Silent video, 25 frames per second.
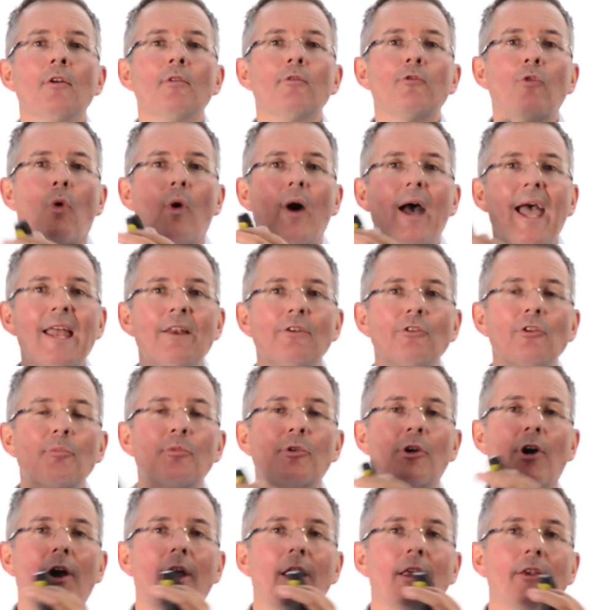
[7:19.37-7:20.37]
for
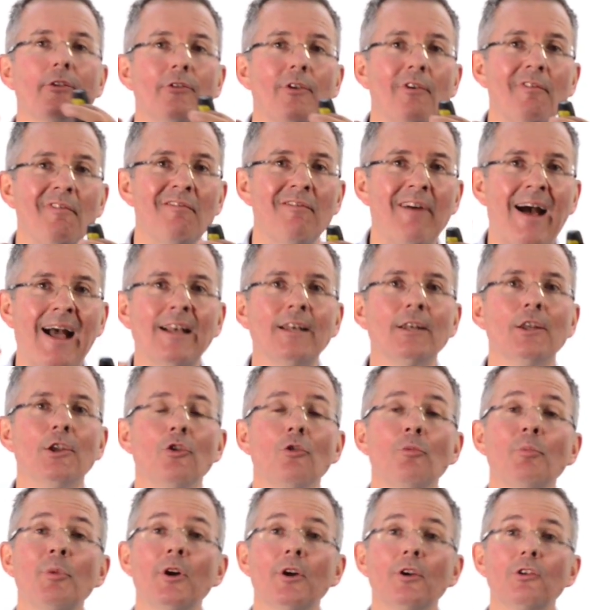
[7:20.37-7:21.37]
enterprise
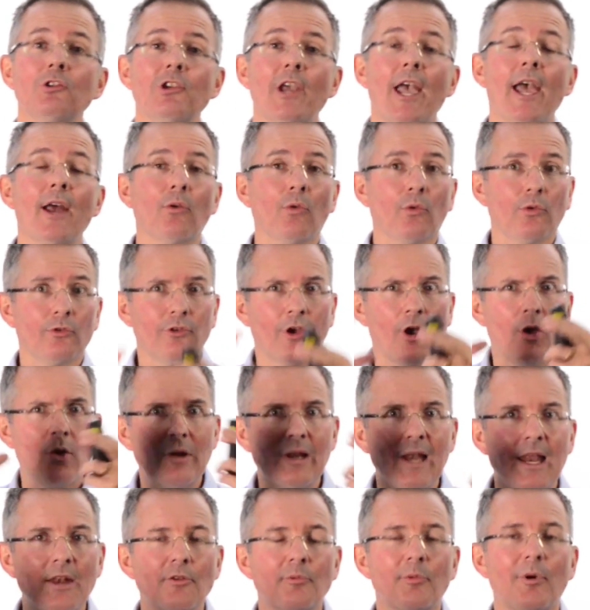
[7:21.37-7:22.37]
value per share or
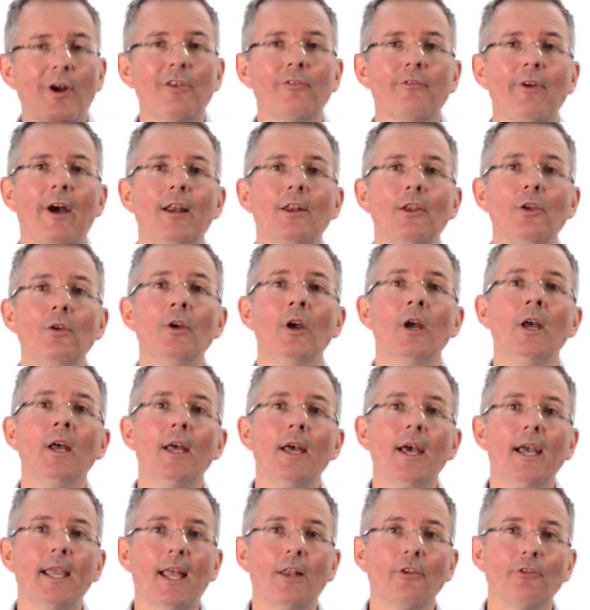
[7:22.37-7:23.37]
total enterprise value
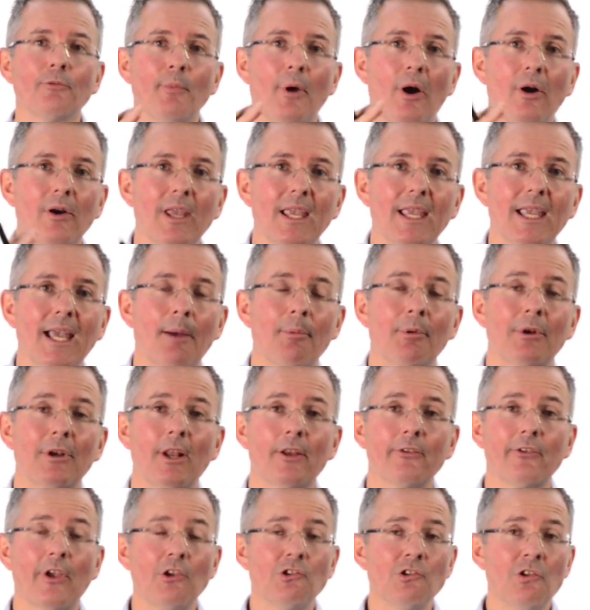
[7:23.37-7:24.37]
against market
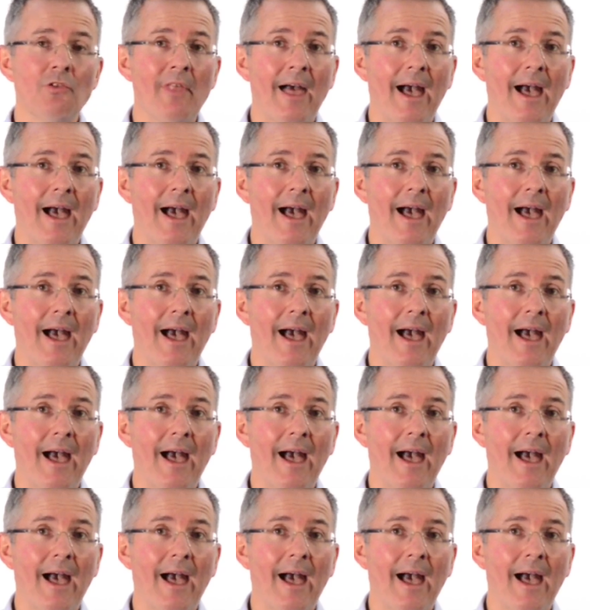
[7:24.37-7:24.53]
capitalization.